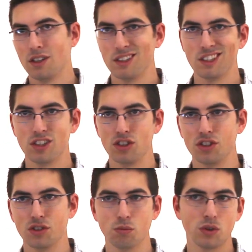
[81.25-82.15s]
Digital
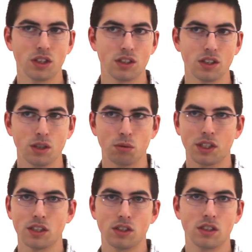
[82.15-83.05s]
zoom will get you there, but
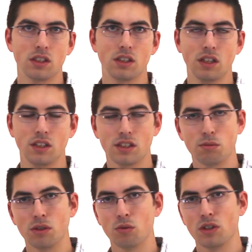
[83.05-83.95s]
that tends to
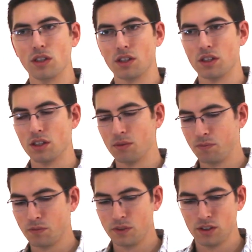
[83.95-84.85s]
be where you get the
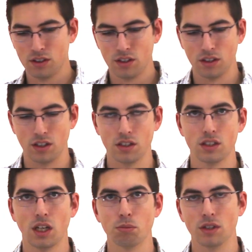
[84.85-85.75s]

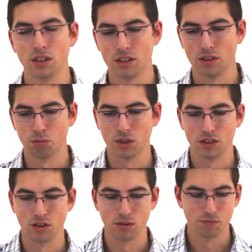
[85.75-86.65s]
choppiness in your
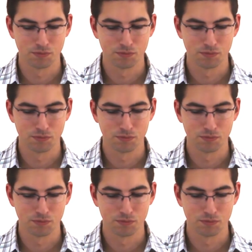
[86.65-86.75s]
picture.